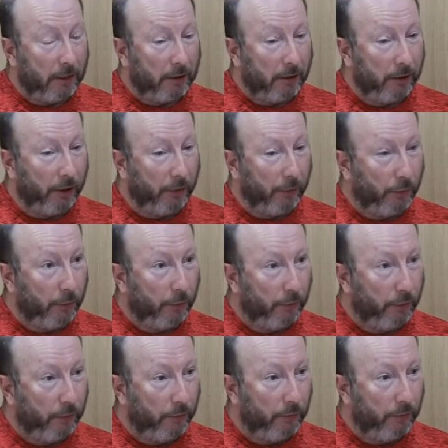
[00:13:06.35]

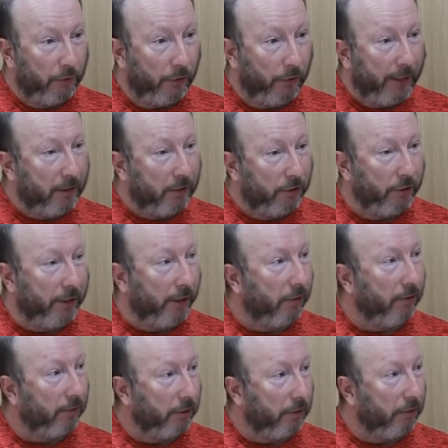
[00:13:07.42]
So they took it
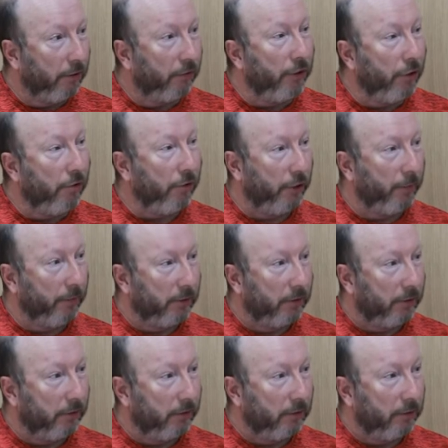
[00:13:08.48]
on the
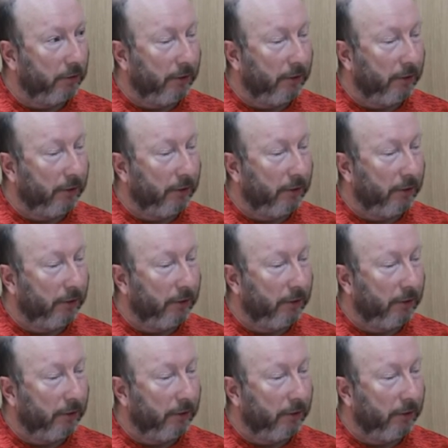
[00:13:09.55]
argument.